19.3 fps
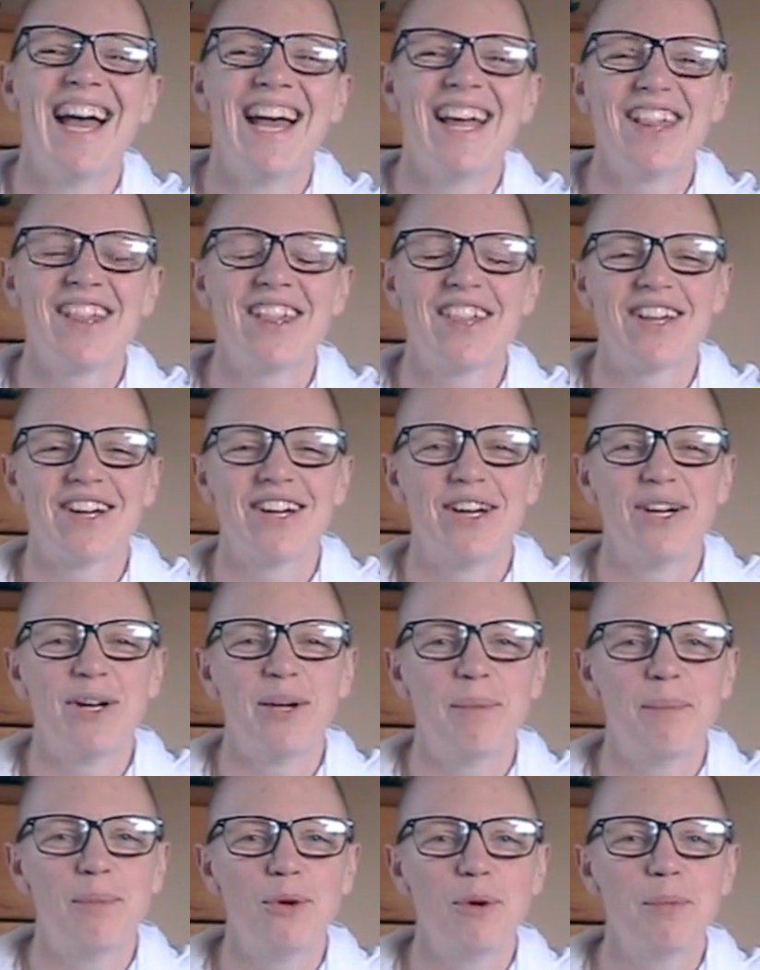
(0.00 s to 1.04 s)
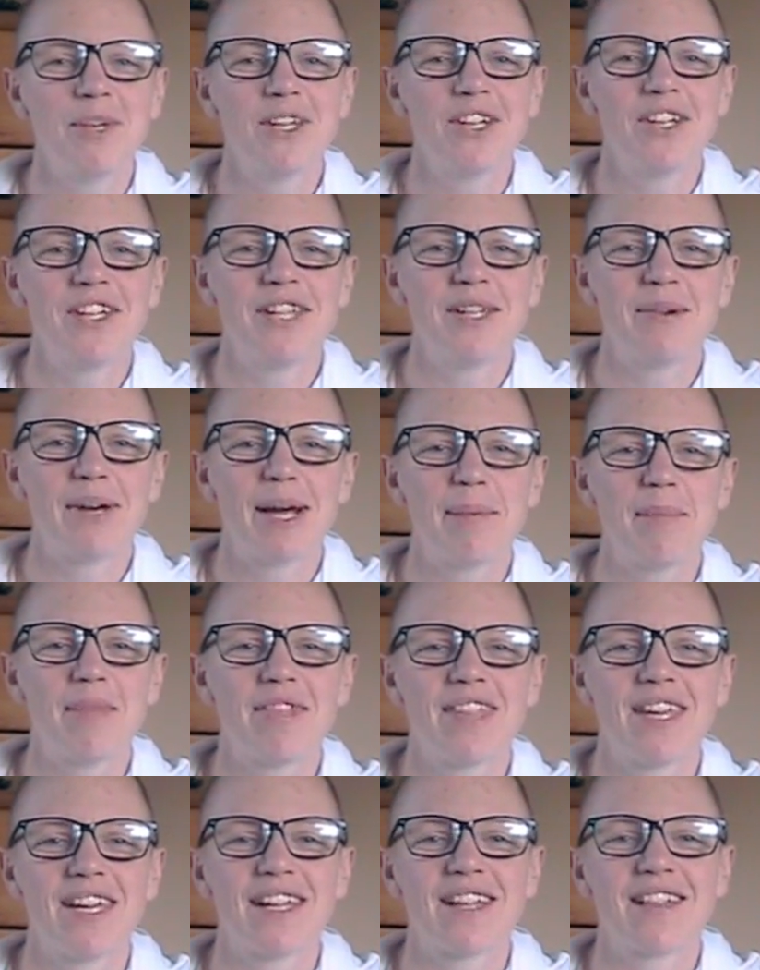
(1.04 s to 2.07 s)
So more bikini wraps,
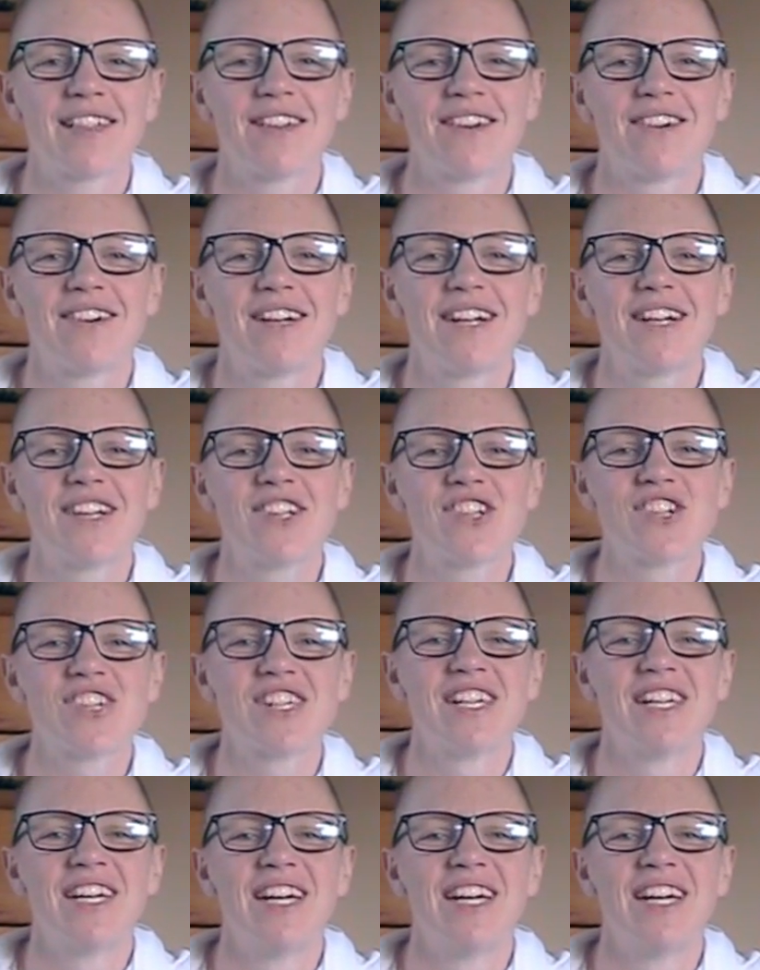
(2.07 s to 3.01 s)
thanks Arash.